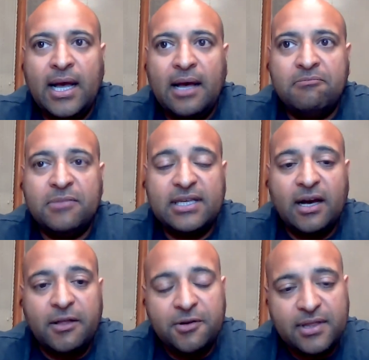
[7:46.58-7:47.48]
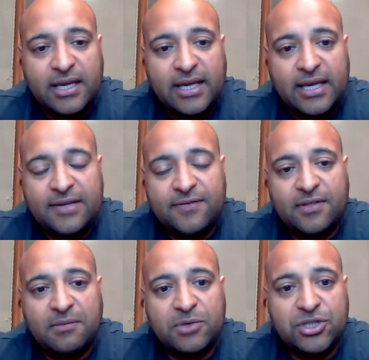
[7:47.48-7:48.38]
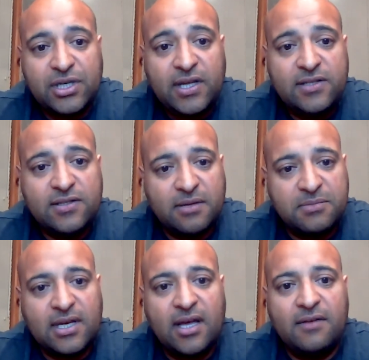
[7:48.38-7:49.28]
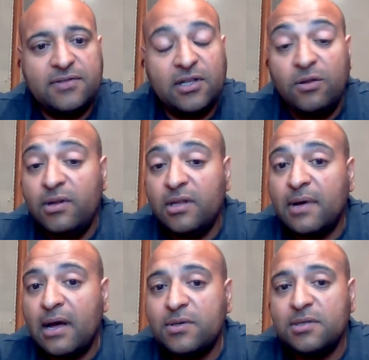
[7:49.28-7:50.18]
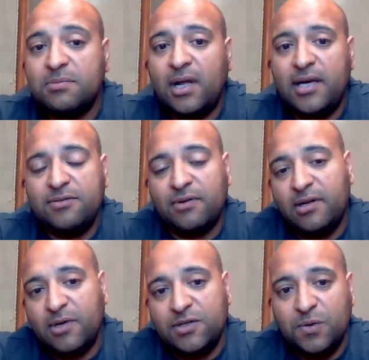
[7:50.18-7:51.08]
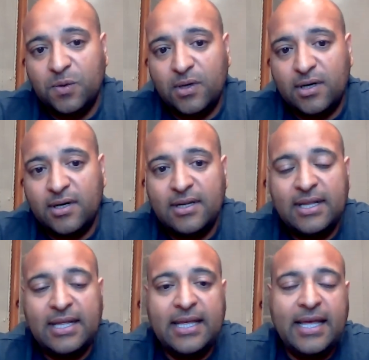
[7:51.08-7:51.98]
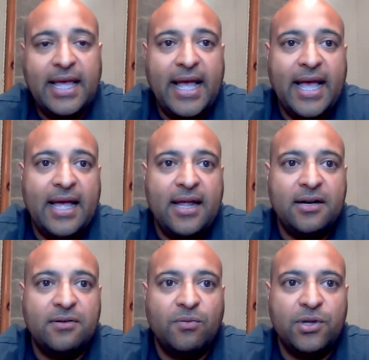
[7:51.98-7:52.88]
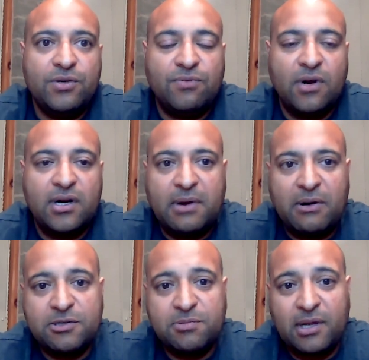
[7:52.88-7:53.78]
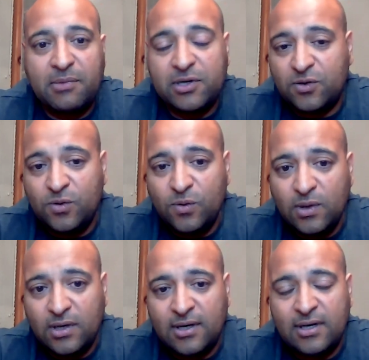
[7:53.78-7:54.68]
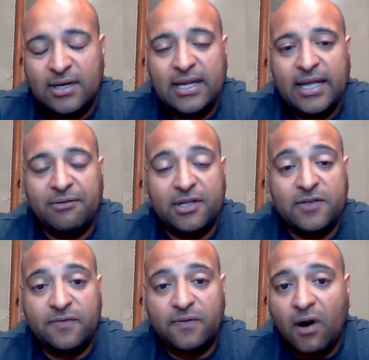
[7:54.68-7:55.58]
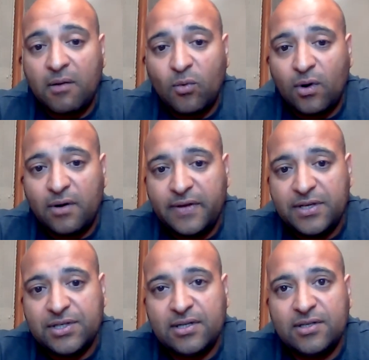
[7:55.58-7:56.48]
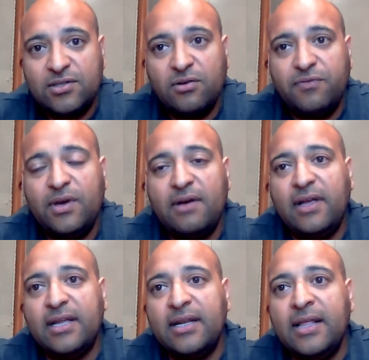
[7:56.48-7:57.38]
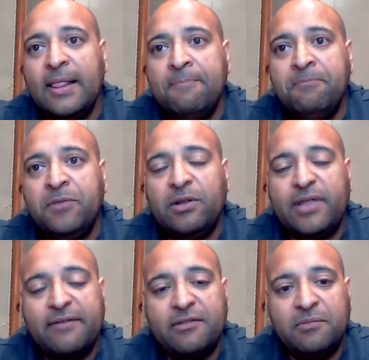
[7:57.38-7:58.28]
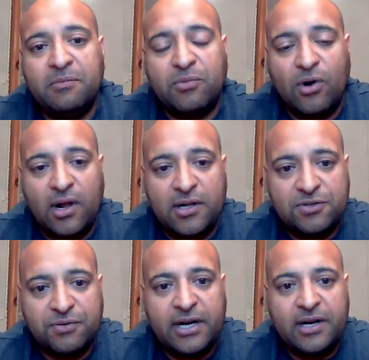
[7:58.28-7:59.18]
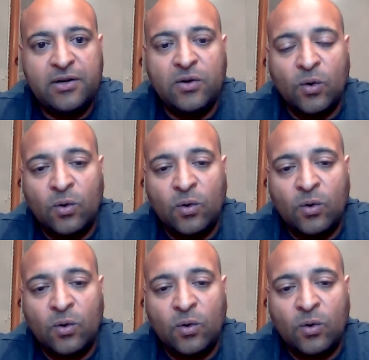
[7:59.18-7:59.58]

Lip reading: But the other thing is the machines themselves, including the power supply, is running much cooler. And when you run a power supply much cooler, it runs far more efficient. So if you have they have the bronze rated,